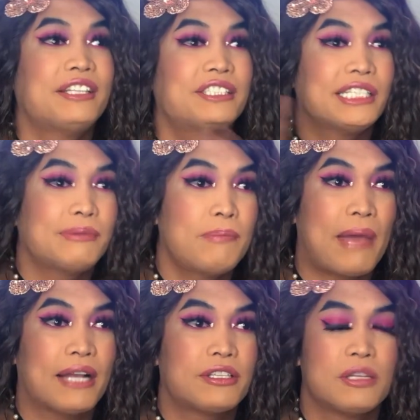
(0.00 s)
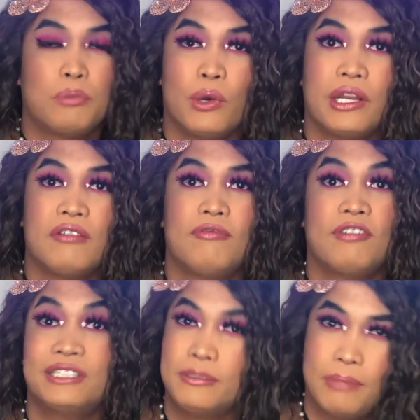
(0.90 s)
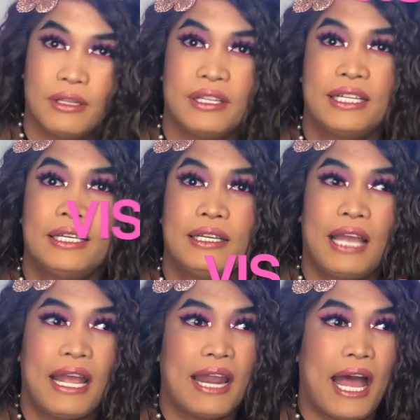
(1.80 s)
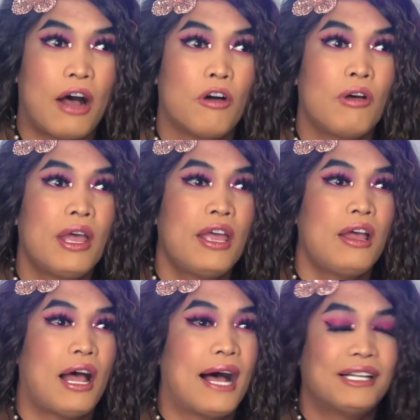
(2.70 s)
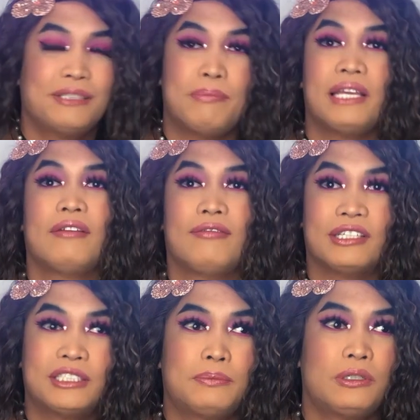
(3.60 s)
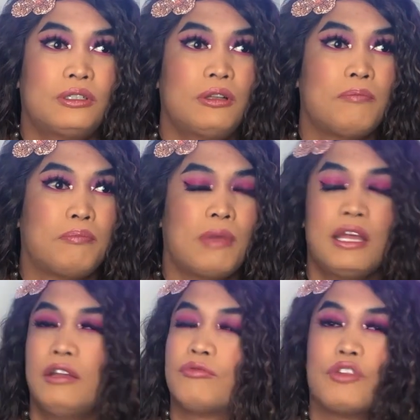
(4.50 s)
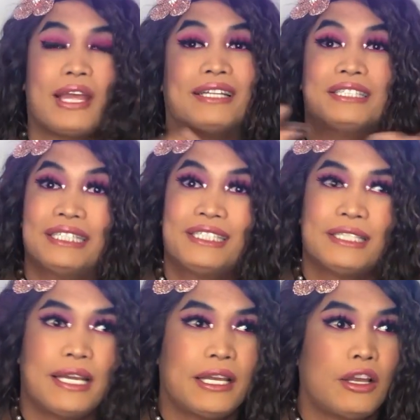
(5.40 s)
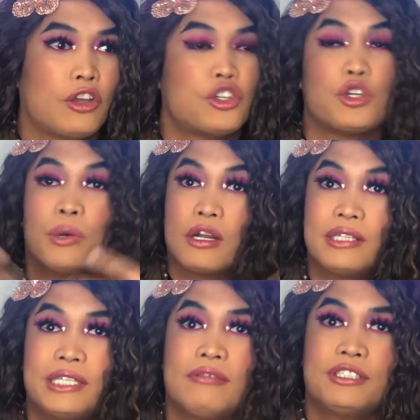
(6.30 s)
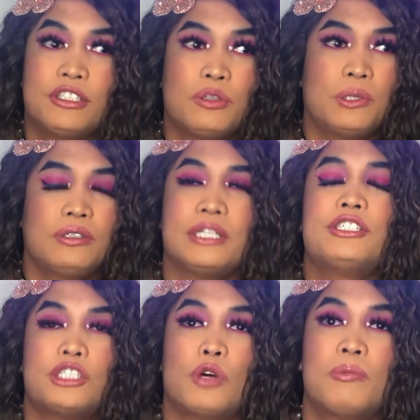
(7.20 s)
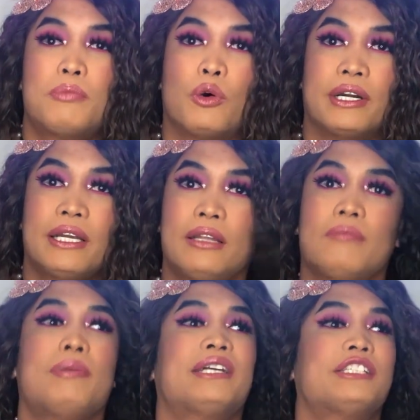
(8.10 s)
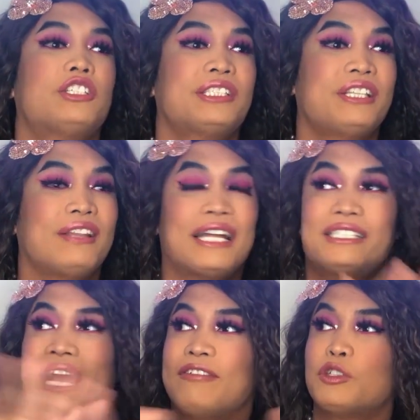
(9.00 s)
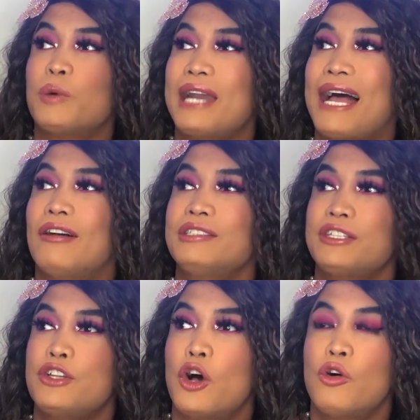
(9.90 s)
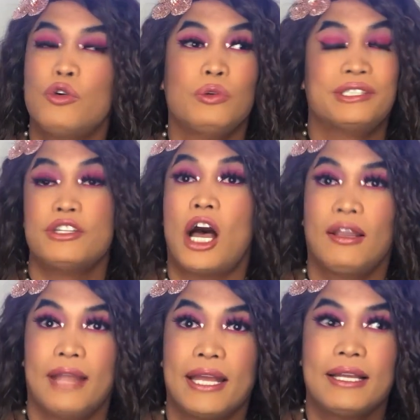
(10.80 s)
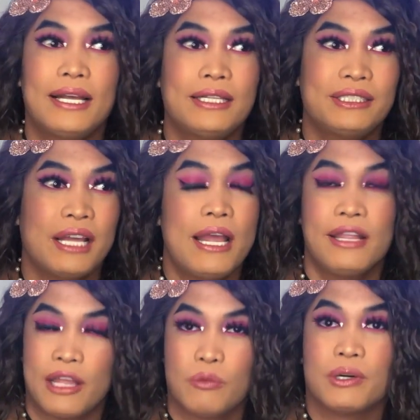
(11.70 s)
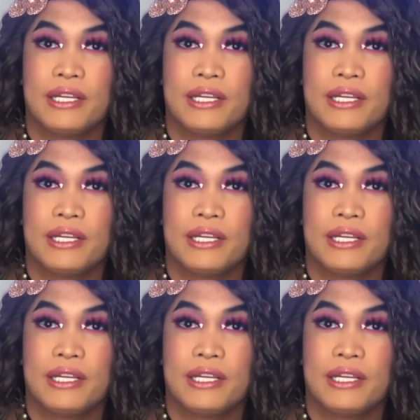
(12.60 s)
this takes me back to the point of visibility and how us being visible, existing, showing ourselves to the world is so important because it just lets everyone else know who's not like us that we're